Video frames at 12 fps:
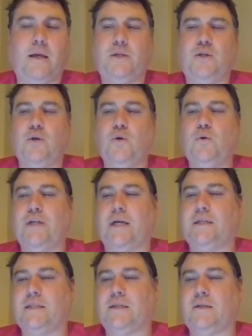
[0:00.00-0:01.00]
to just
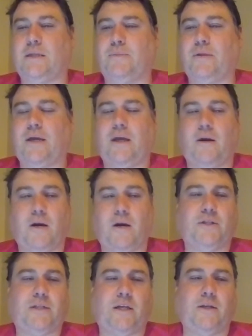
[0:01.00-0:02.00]
some of the
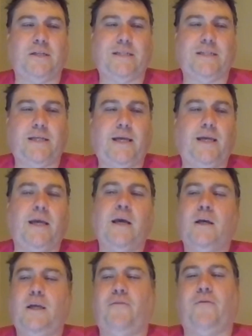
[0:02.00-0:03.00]
characters that you see.
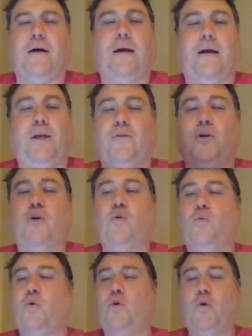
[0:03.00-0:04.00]
The
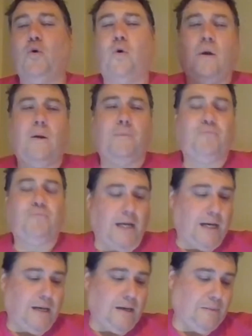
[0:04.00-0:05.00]
guru.
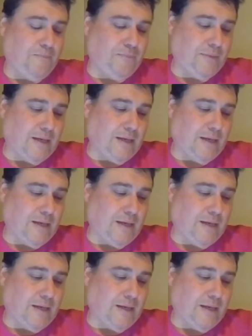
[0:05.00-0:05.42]
I